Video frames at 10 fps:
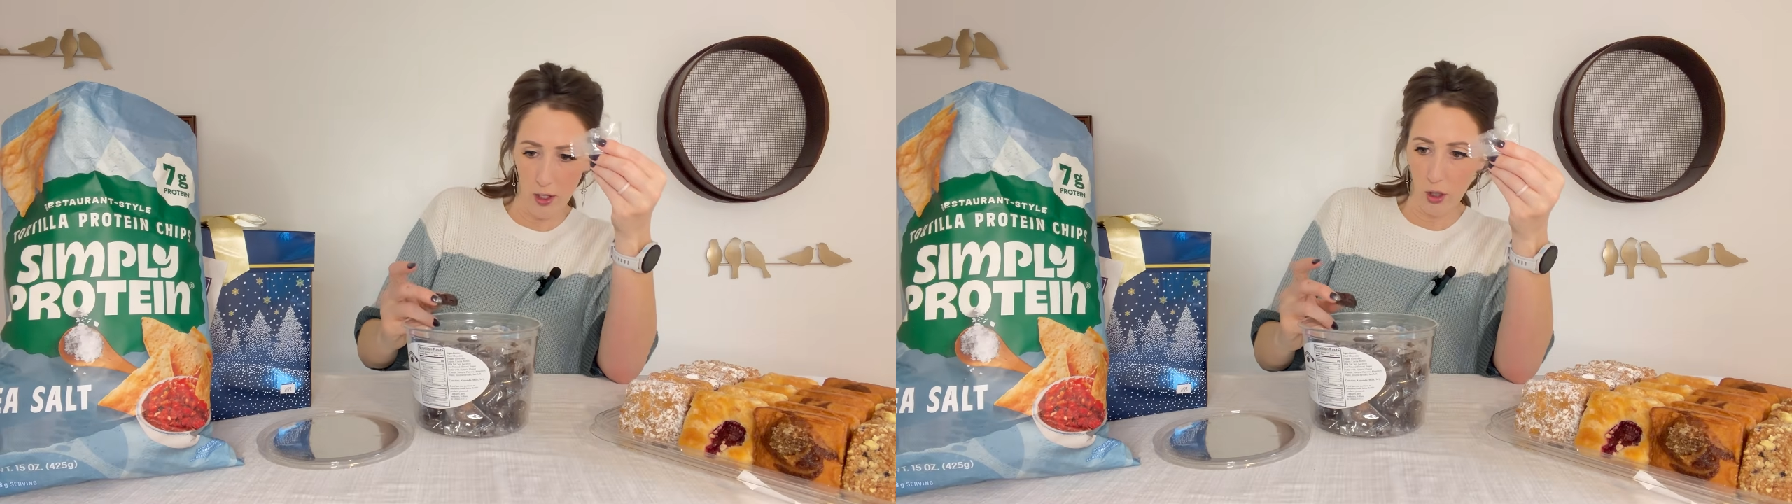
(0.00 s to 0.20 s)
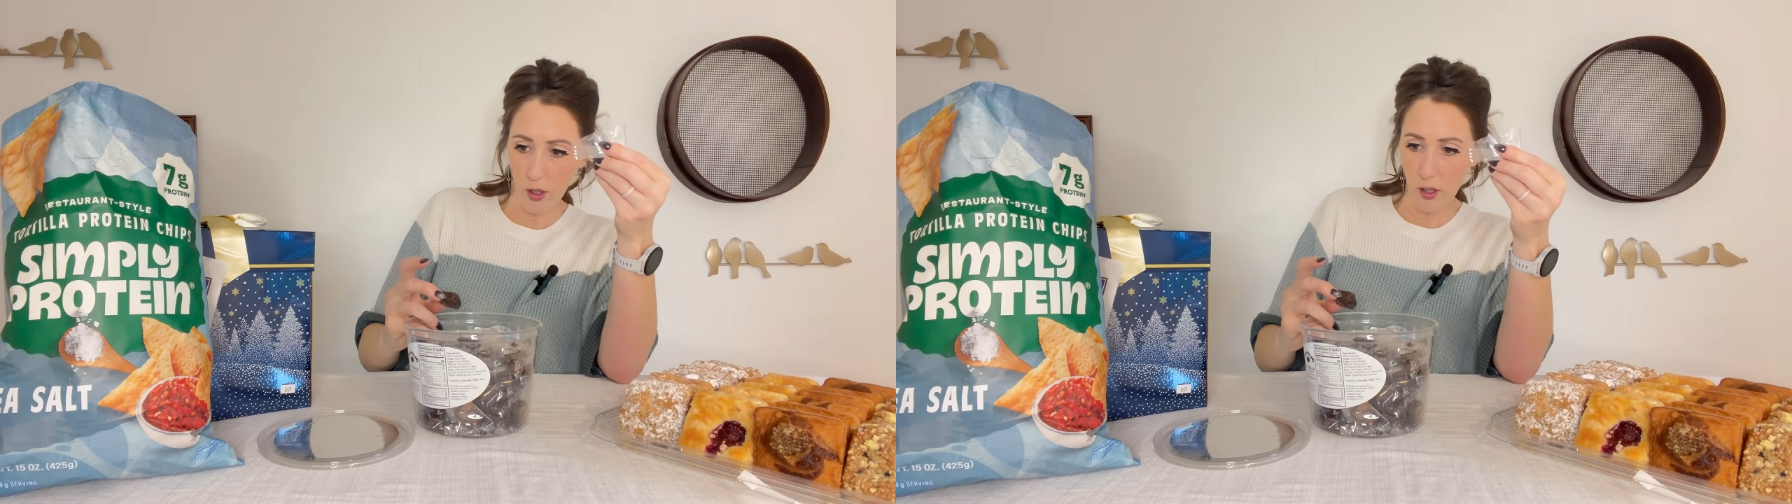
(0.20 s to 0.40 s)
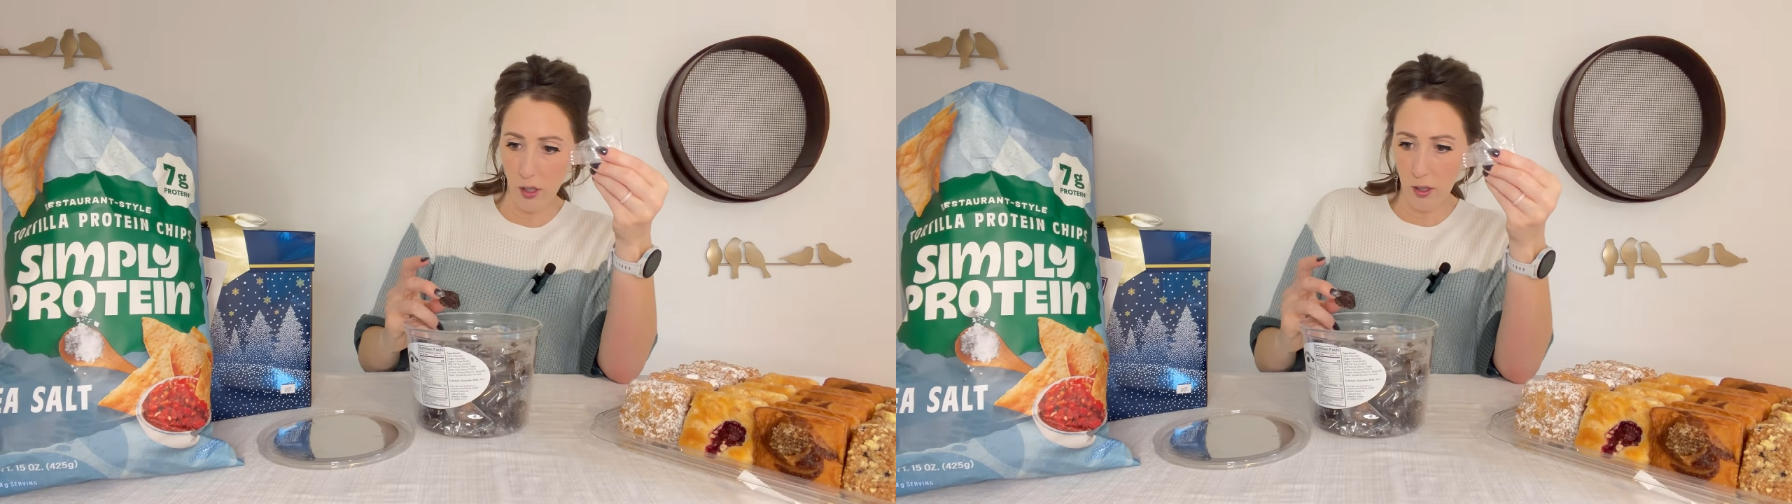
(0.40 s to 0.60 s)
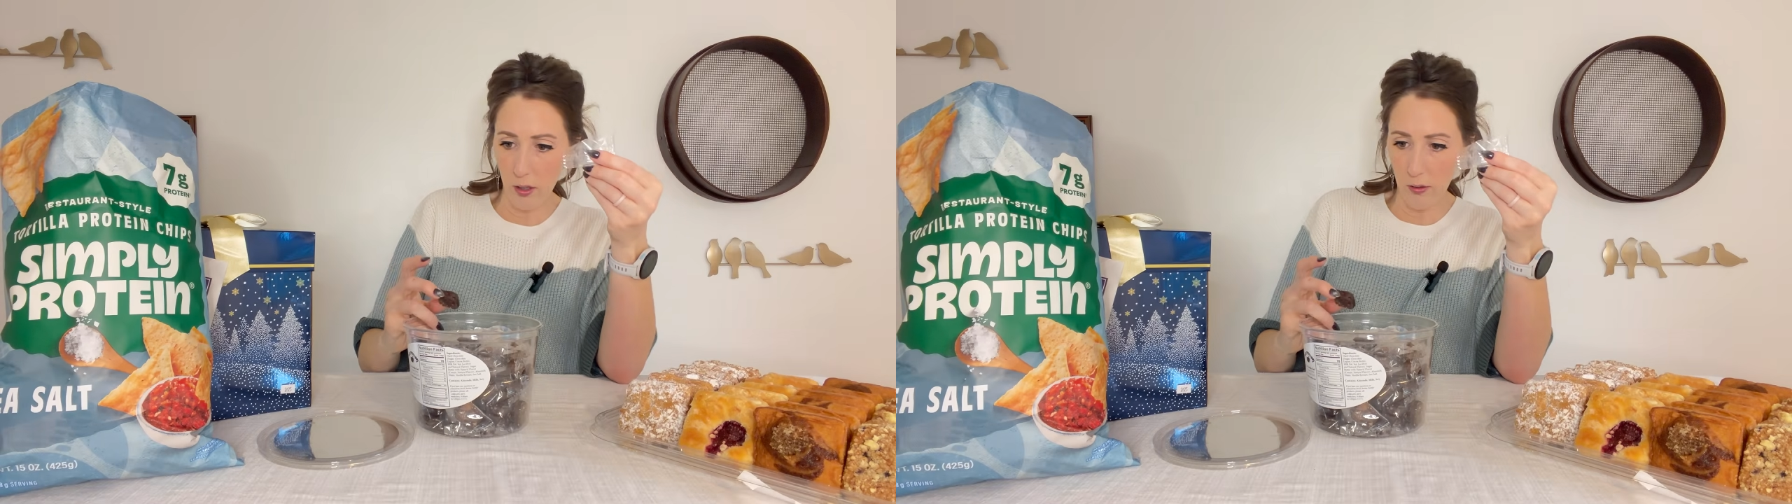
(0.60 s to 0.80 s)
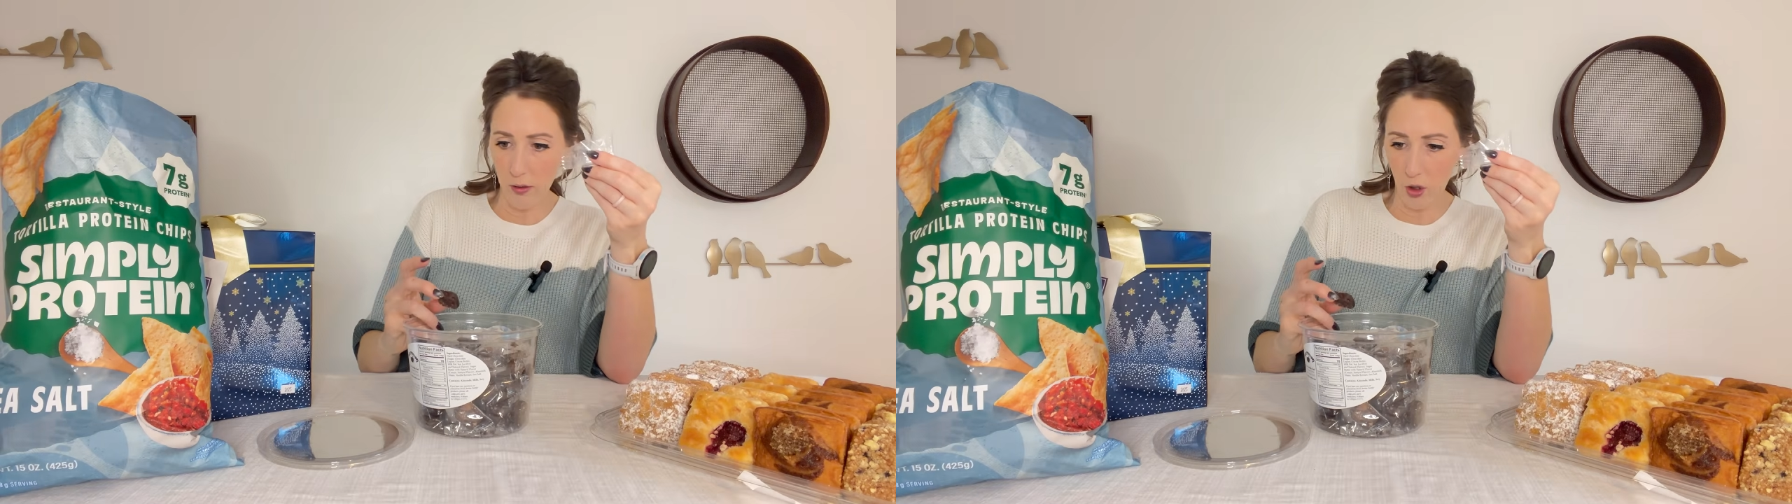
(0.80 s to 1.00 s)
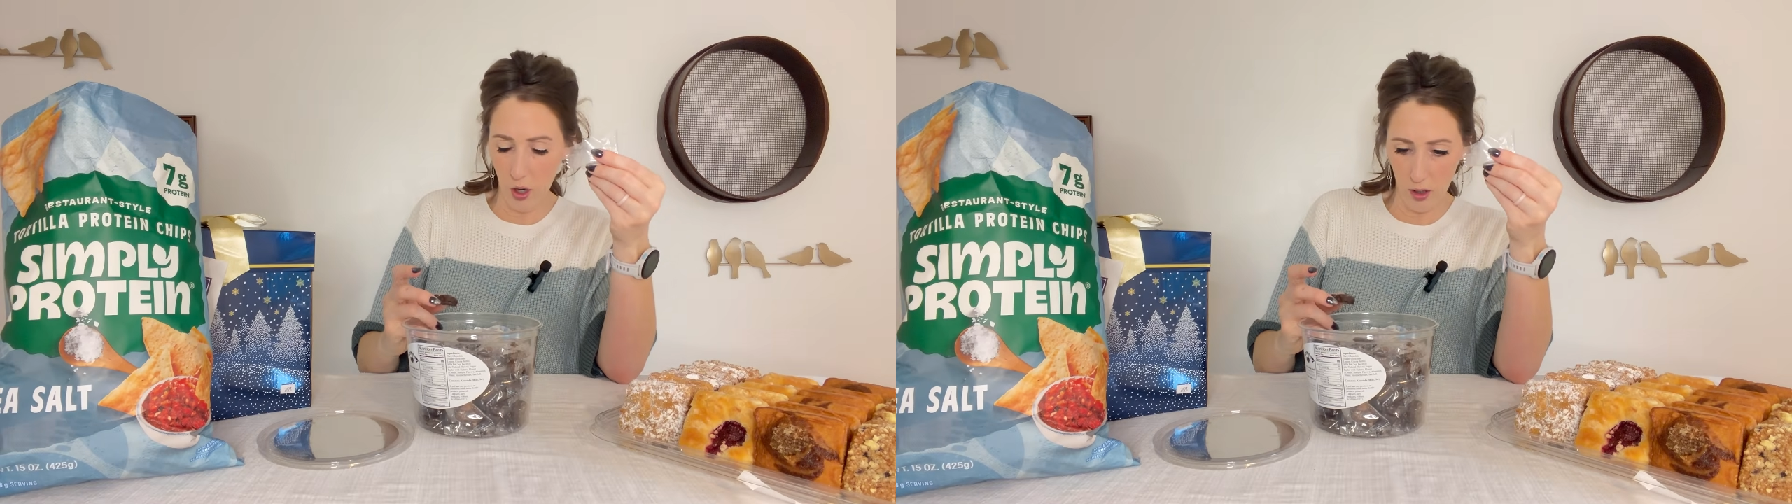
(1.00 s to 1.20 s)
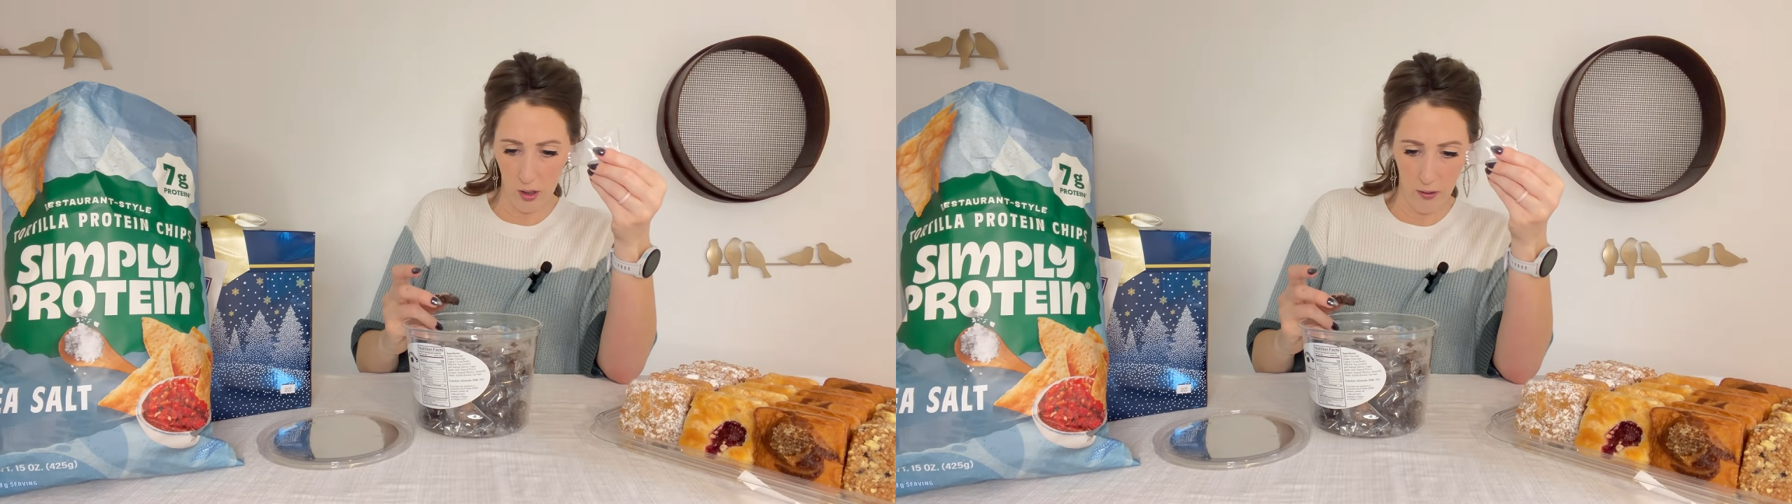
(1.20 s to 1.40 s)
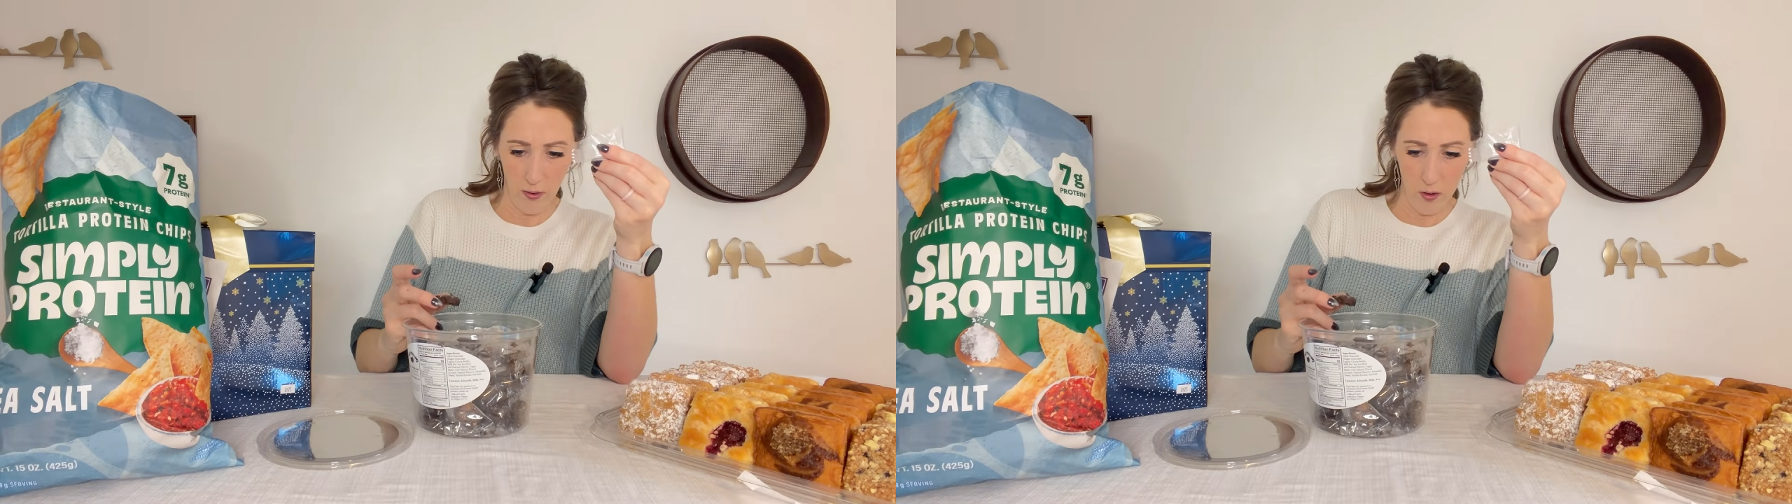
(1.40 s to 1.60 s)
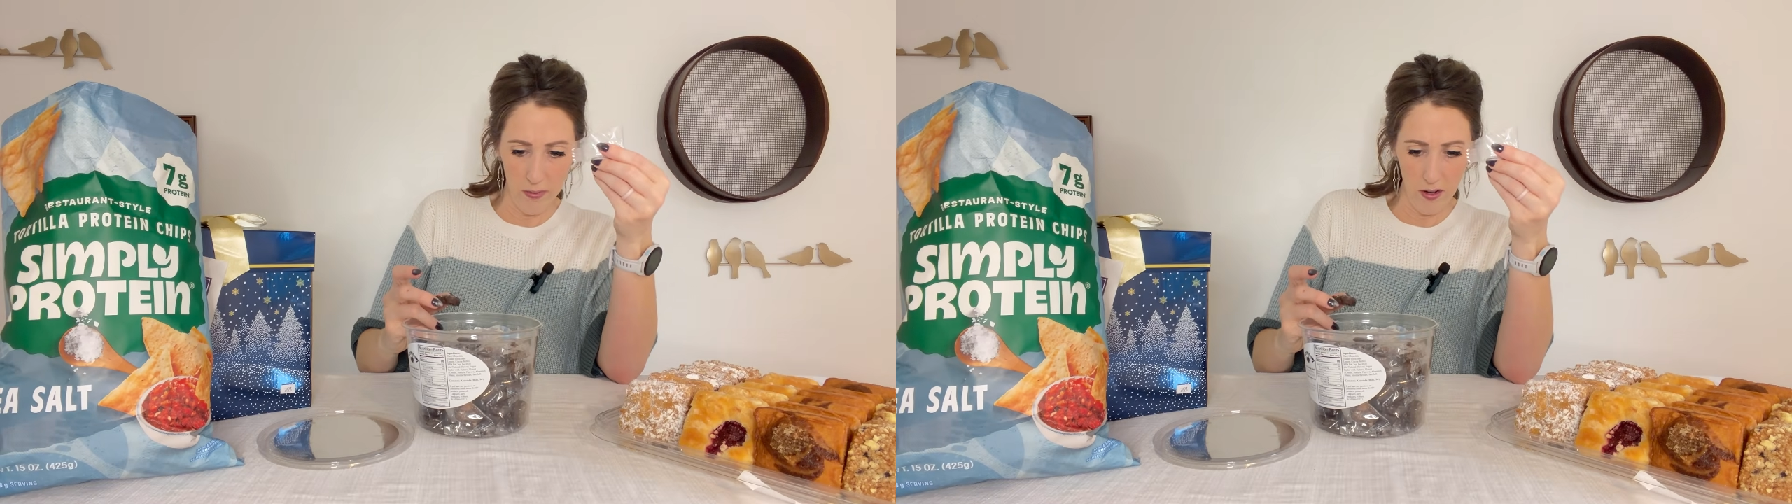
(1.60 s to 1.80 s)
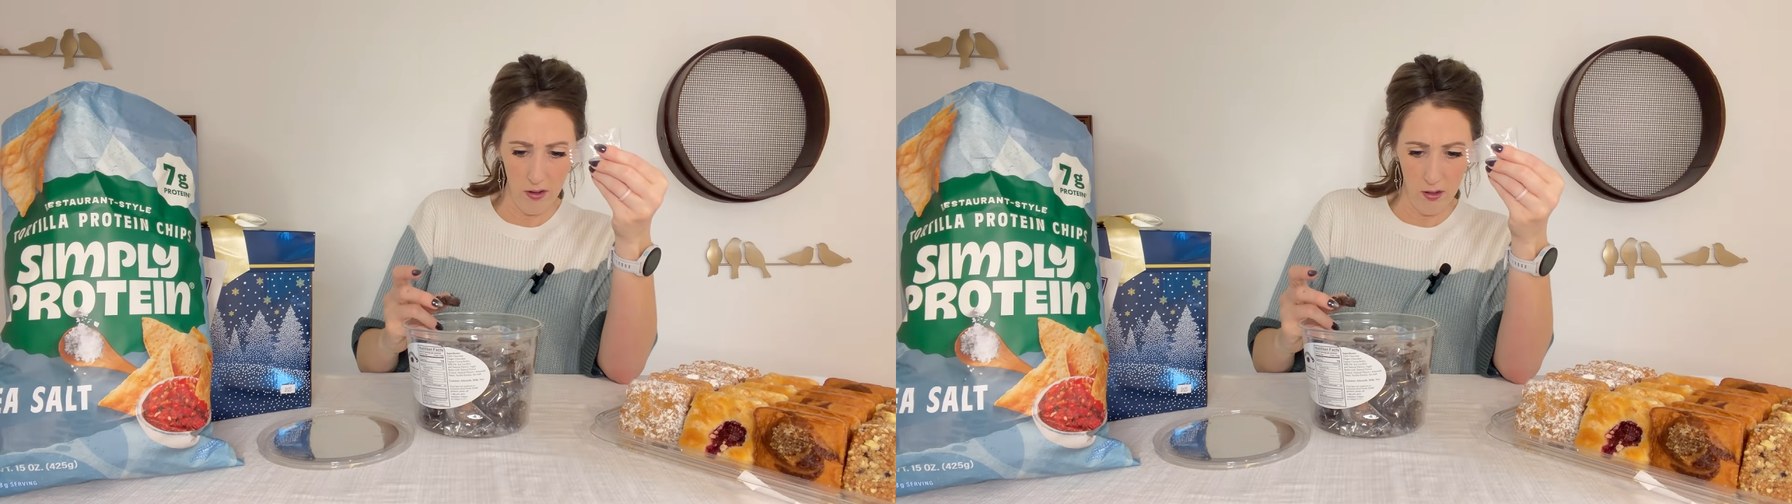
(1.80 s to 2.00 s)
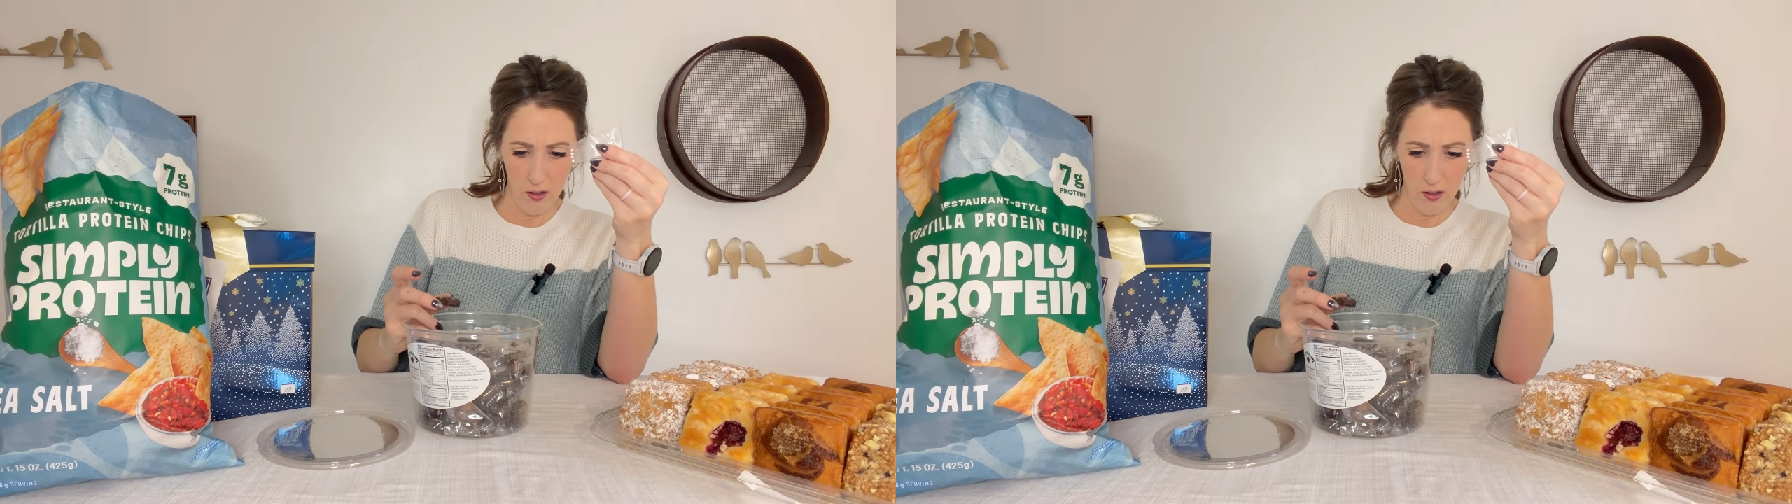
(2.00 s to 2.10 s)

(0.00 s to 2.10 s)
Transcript: Just little chunks of almond?